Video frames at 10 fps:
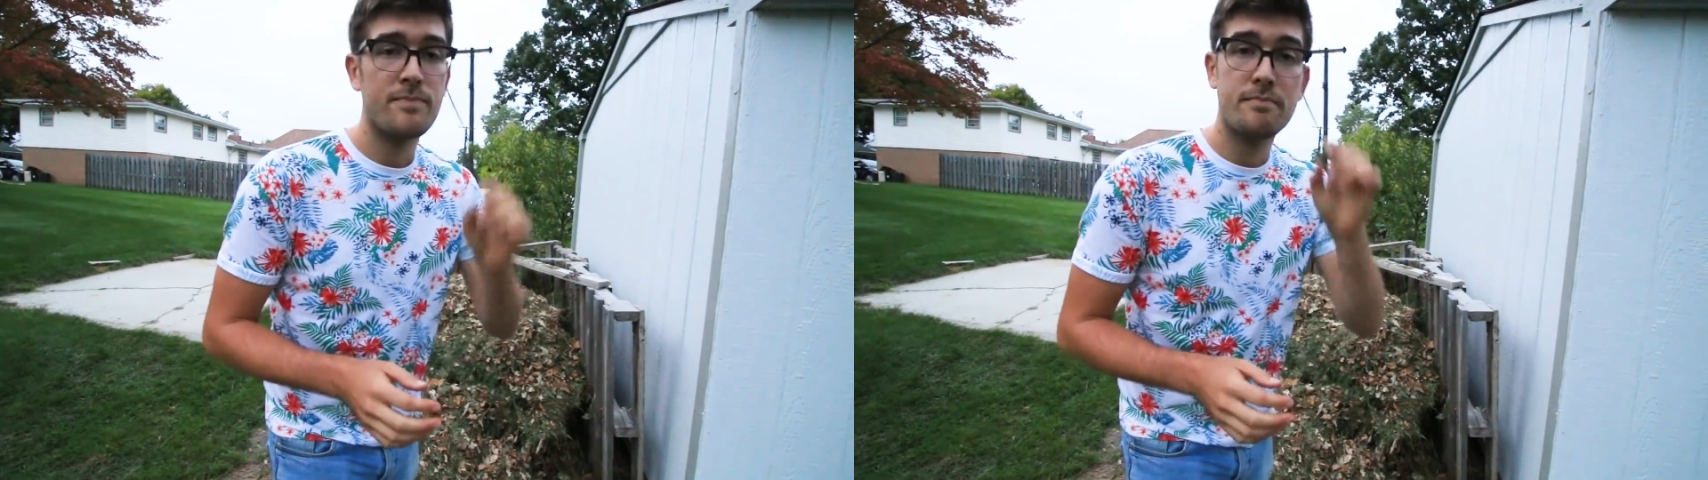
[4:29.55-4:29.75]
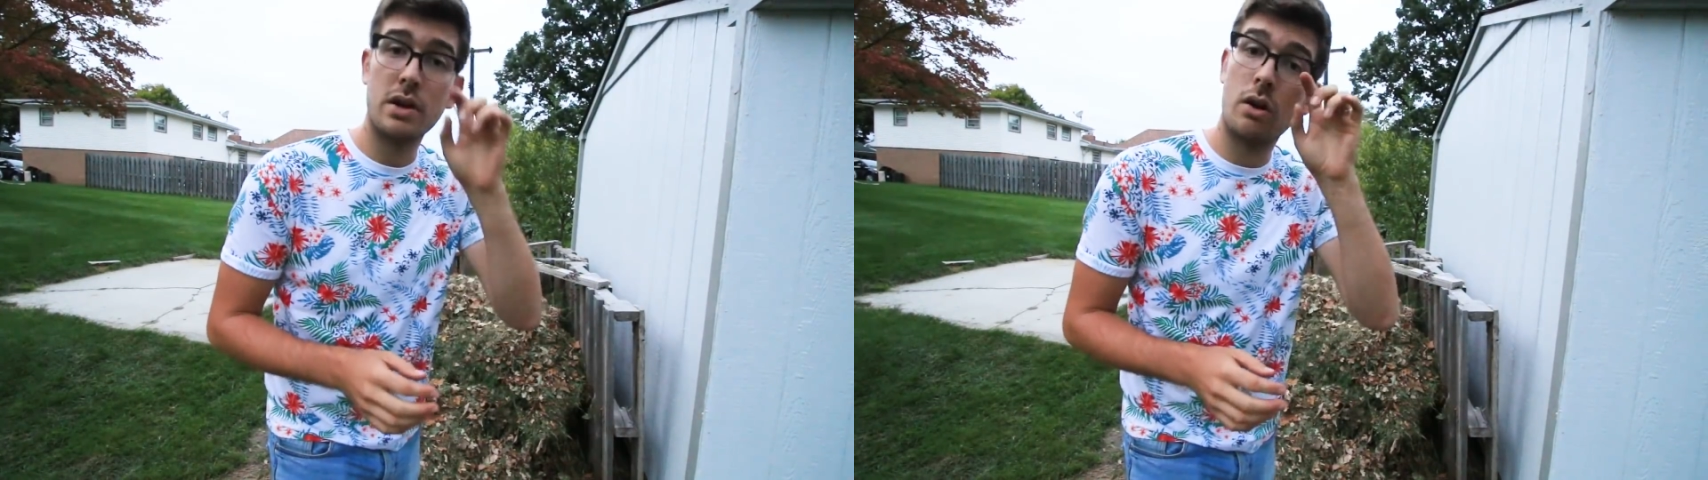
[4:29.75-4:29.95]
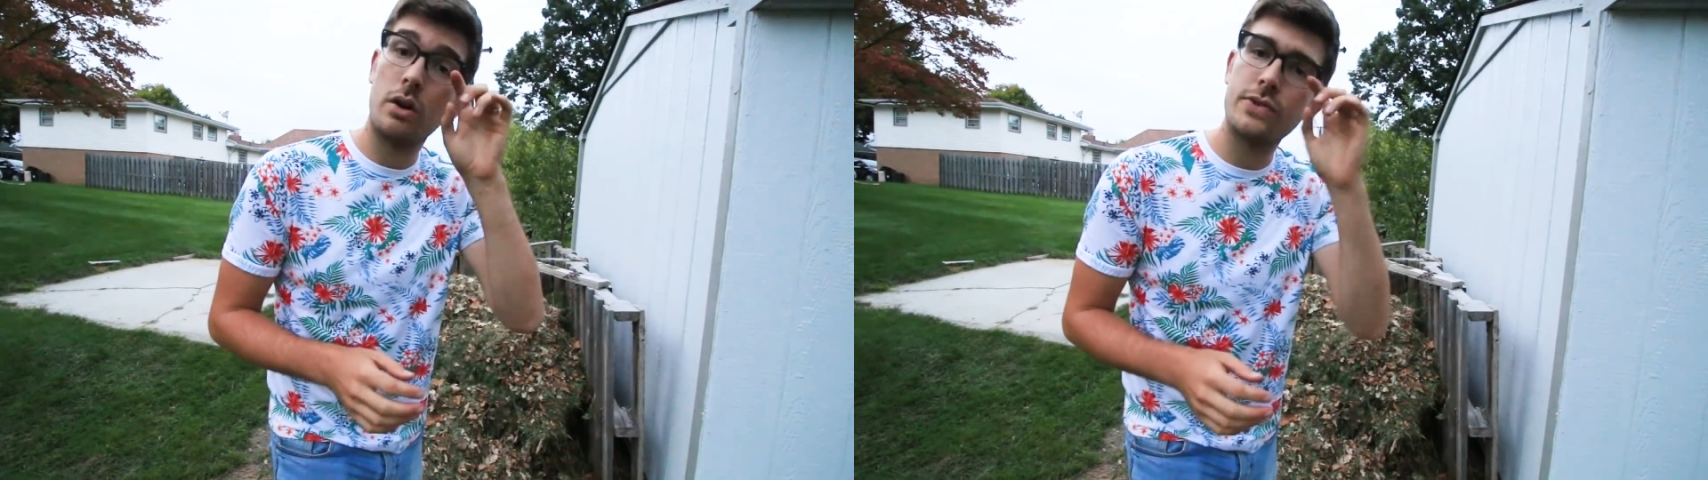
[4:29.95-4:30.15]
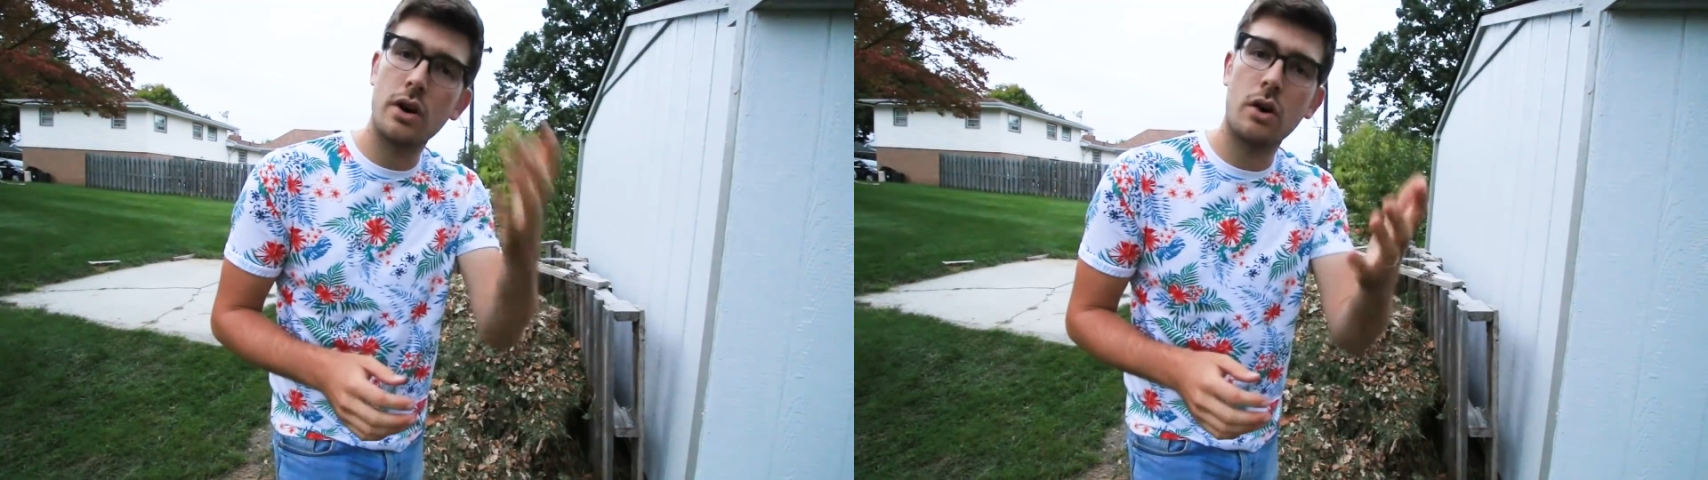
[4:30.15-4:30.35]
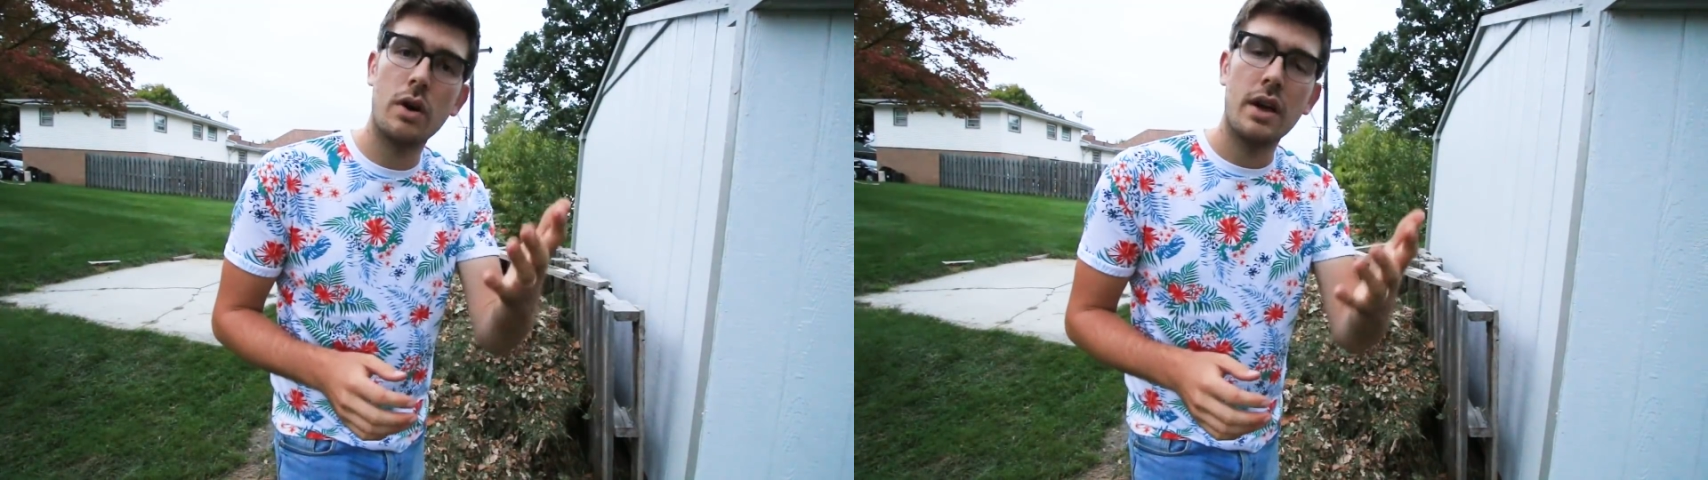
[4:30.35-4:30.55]
But
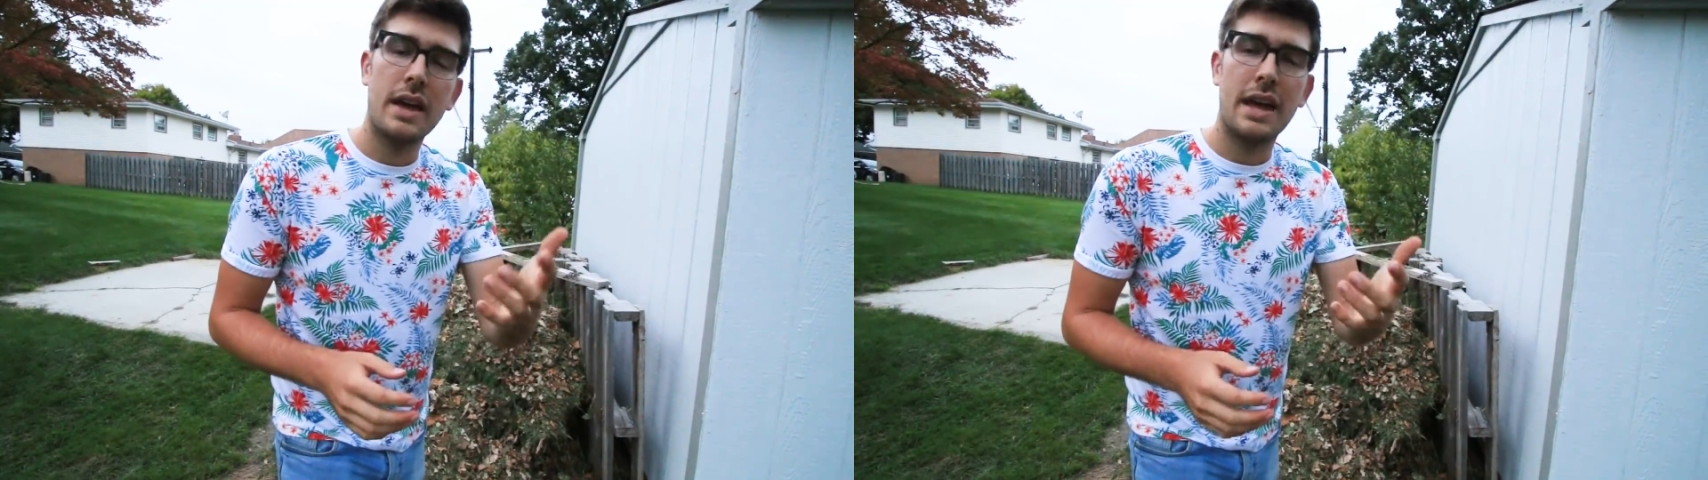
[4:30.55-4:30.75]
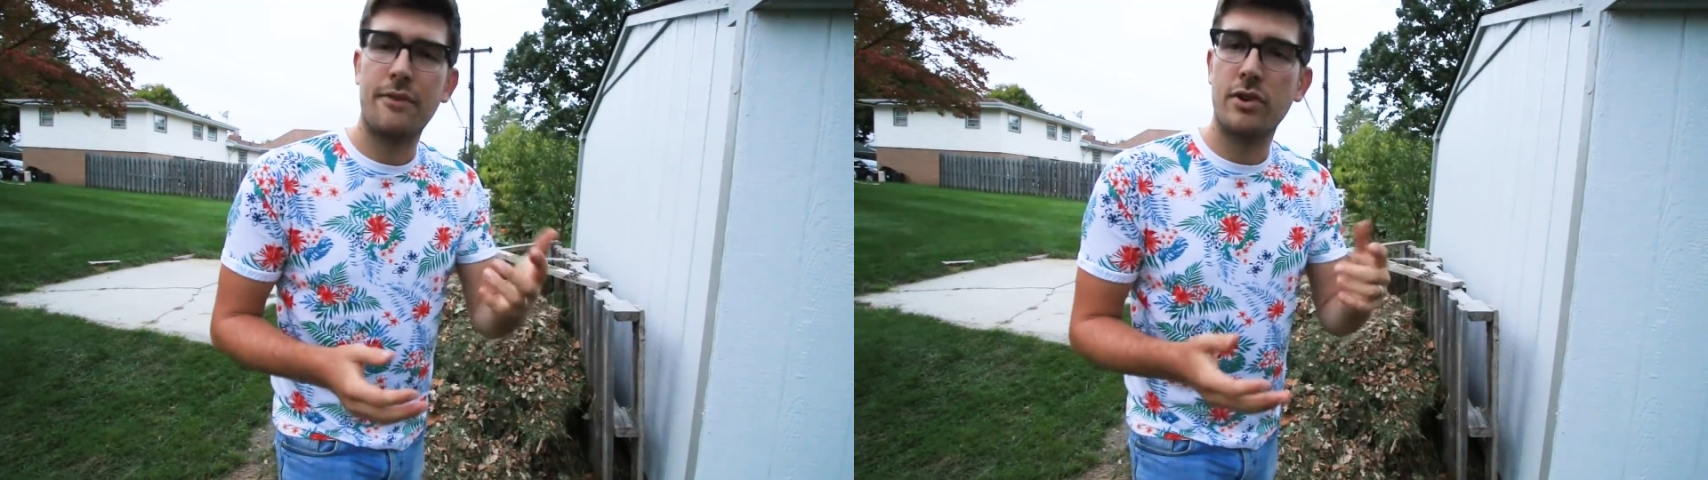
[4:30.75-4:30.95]
also, if